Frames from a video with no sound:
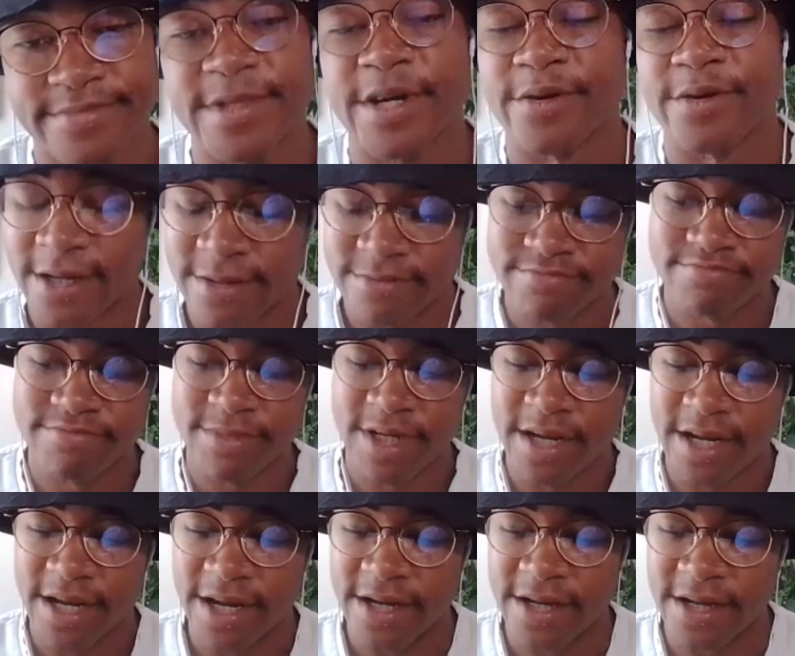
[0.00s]
Okay.
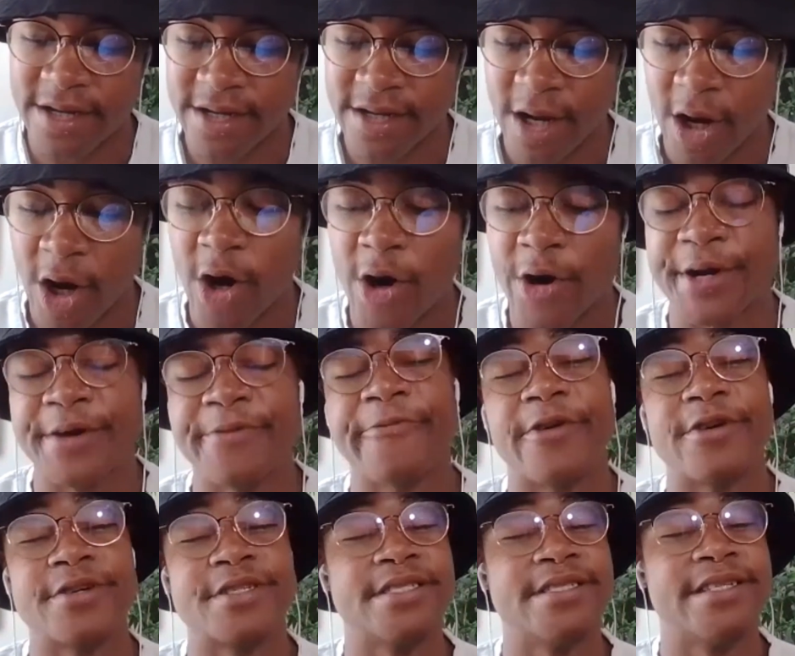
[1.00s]
Harden
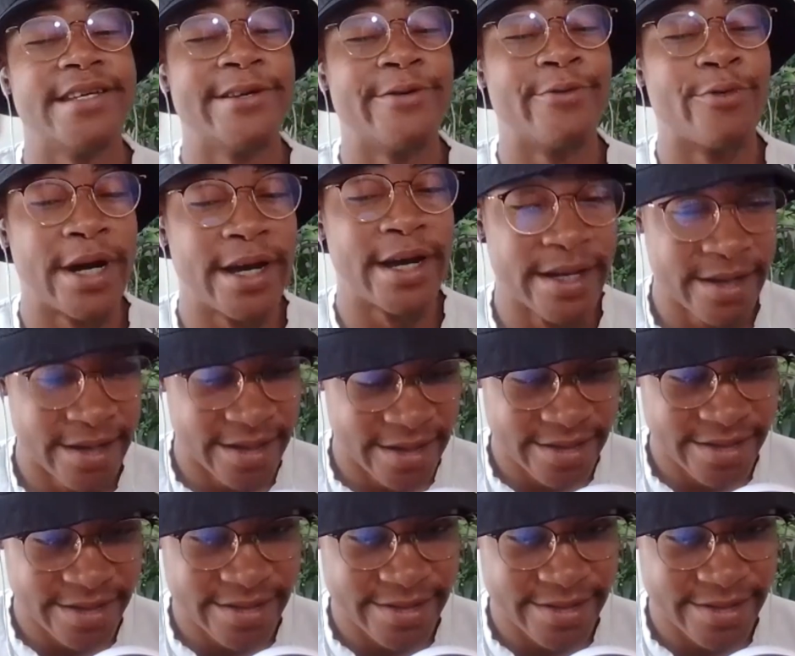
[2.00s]
versus D Wade.